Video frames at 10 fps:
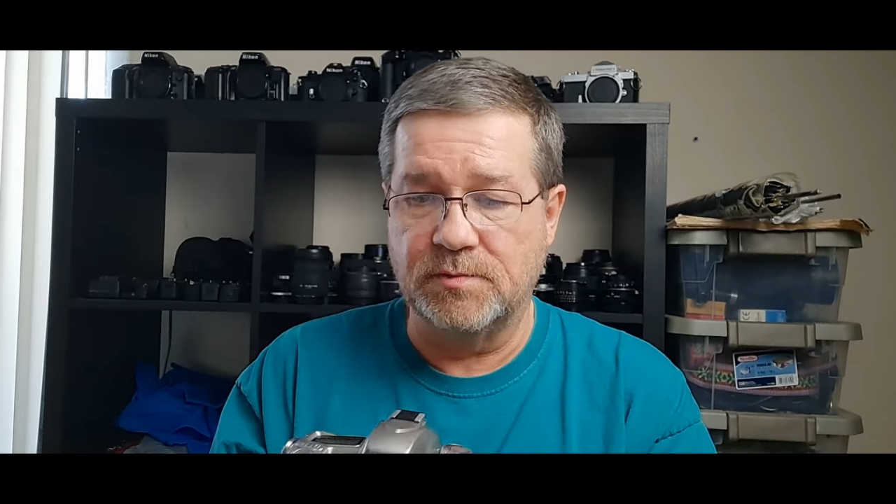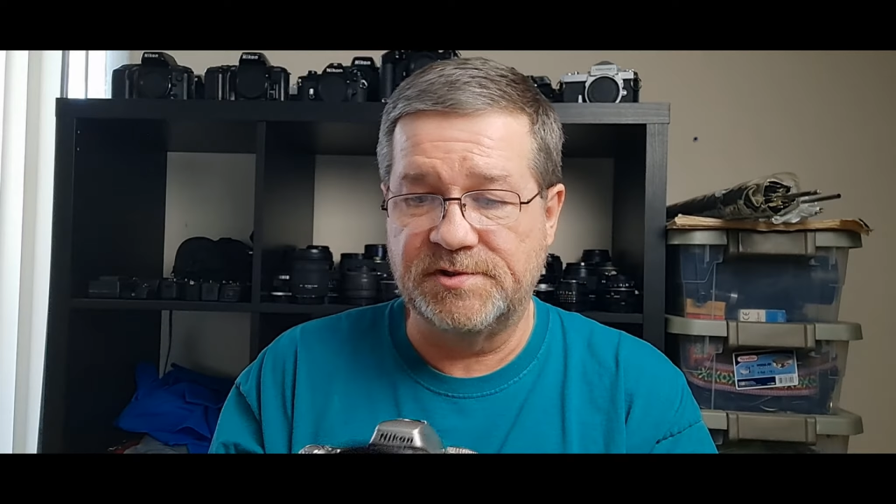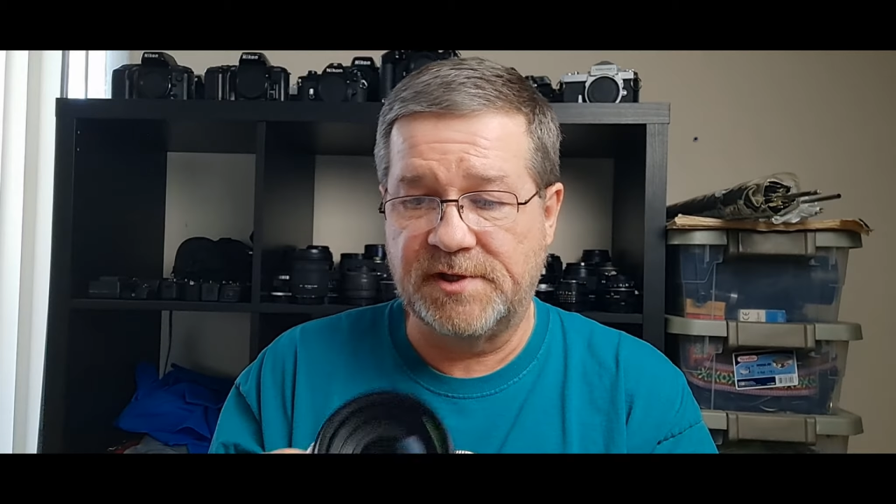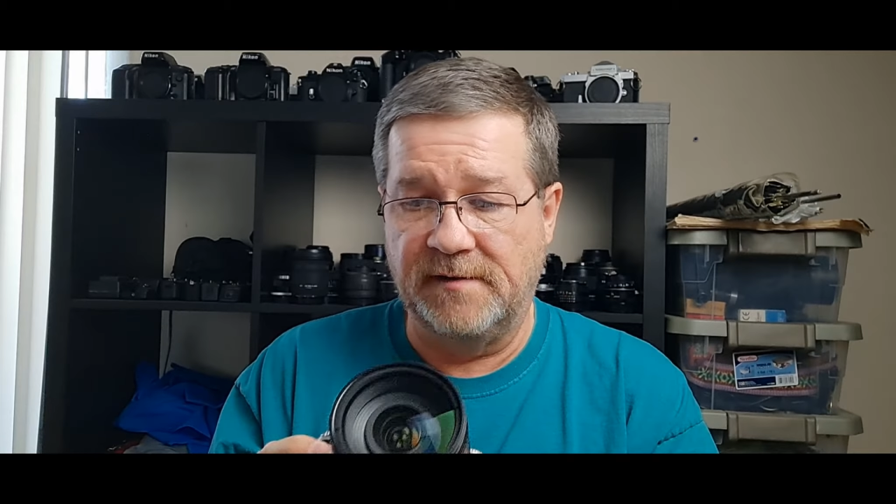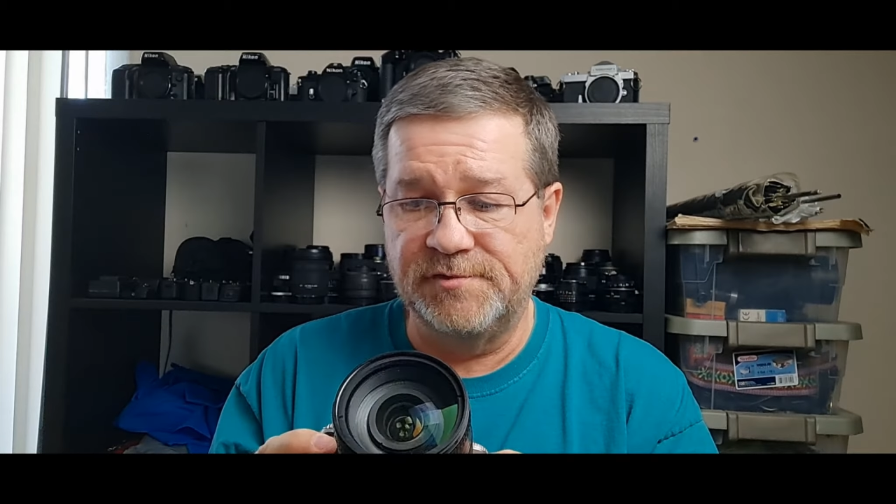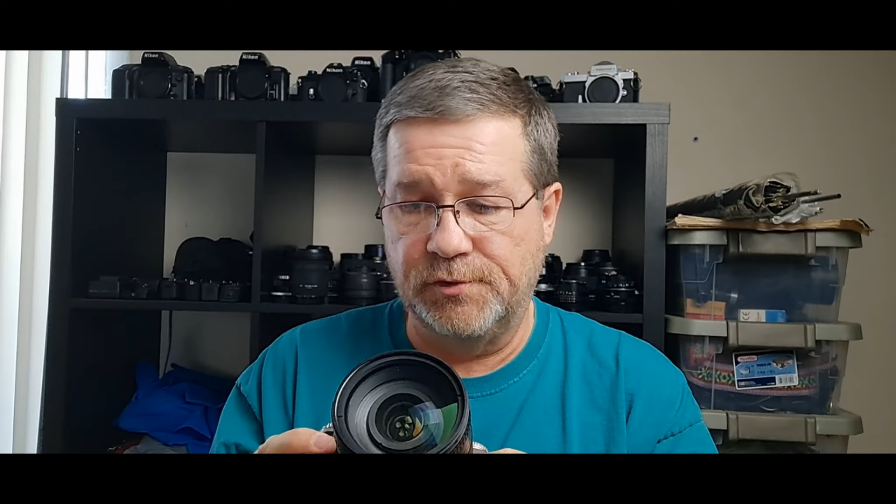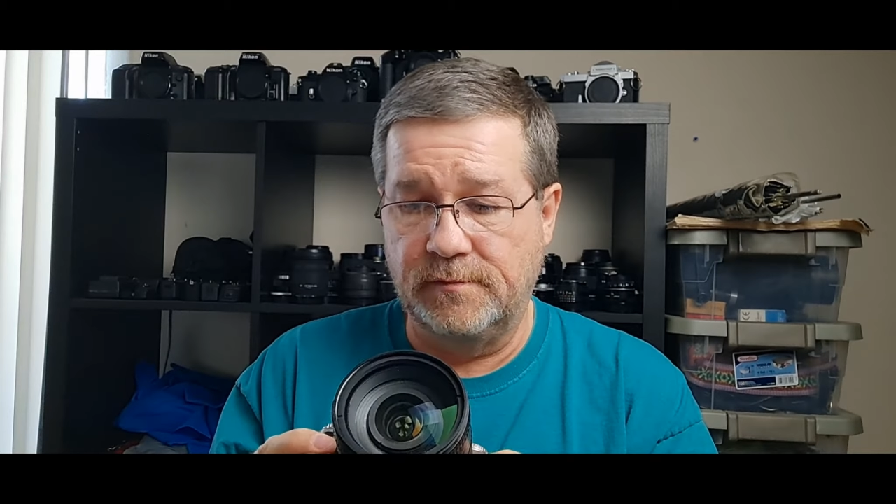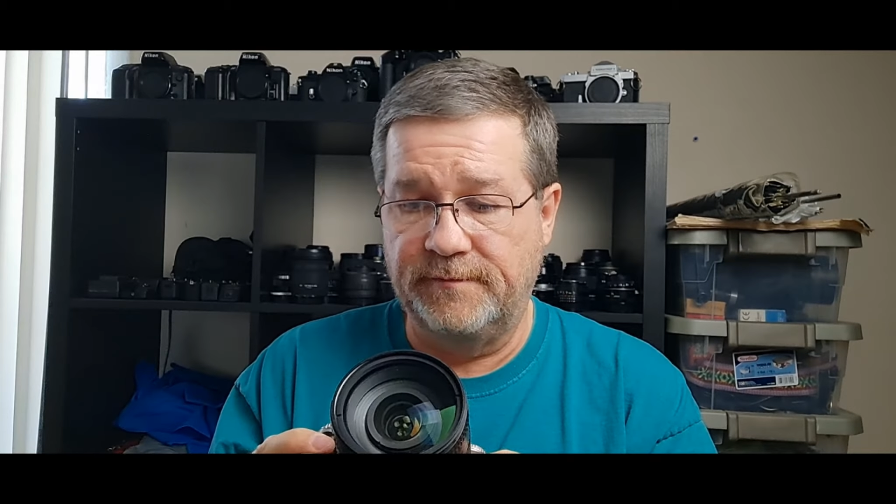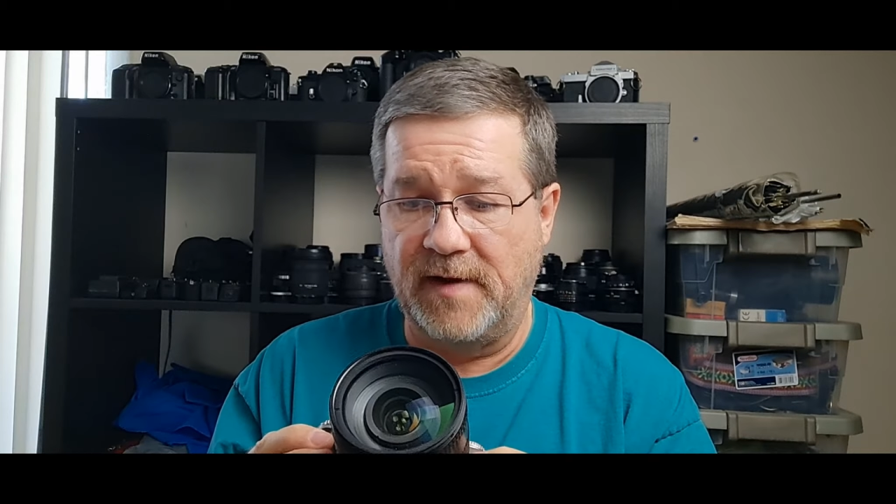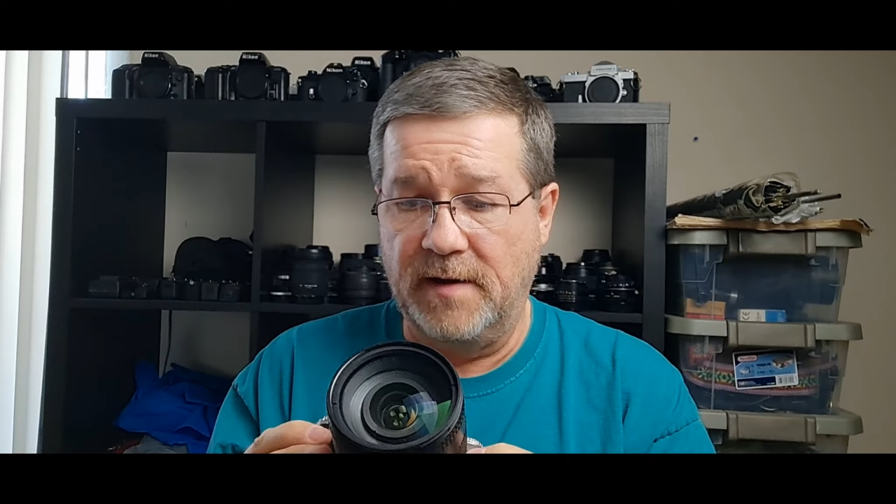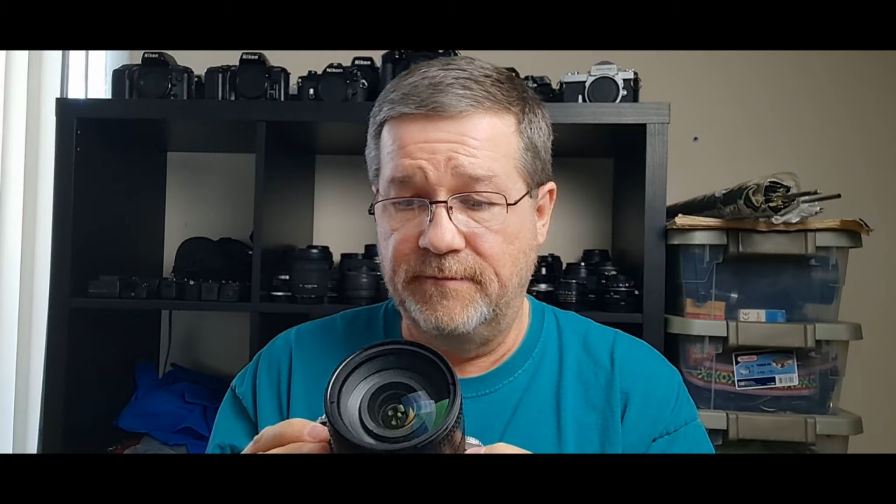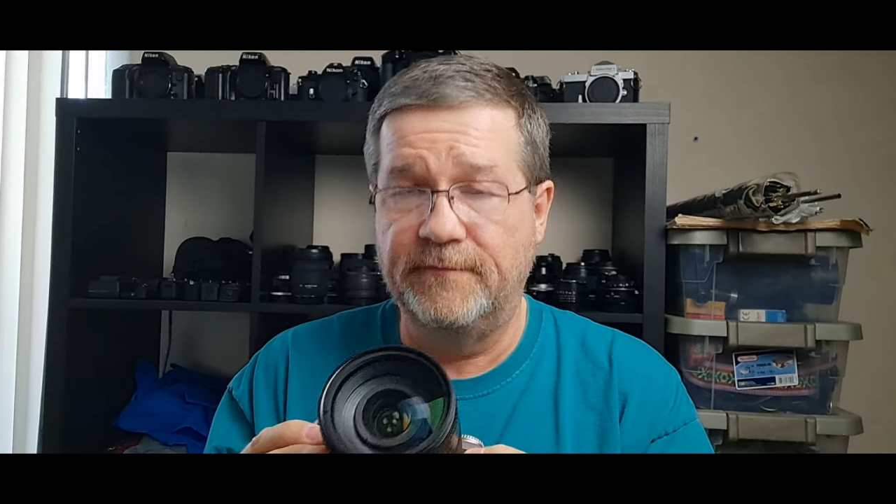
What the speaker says: which gives you 5